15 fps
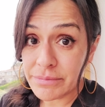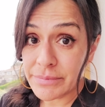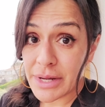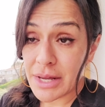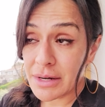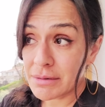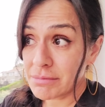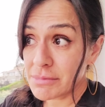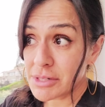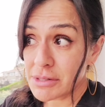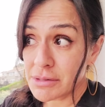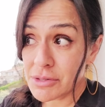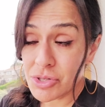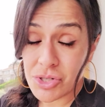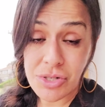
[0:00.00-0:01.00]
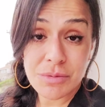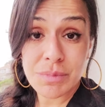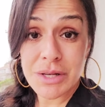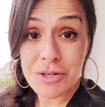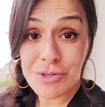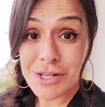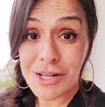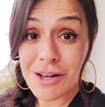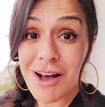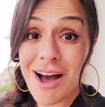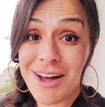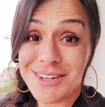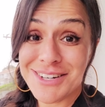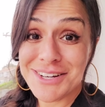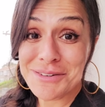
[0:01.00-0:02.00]
and you should be using
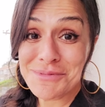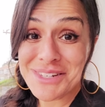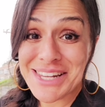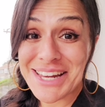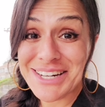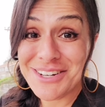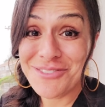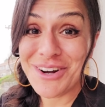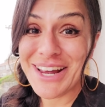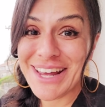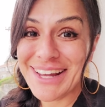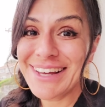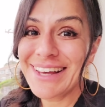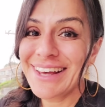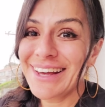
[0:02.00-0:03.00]
condoms anyway,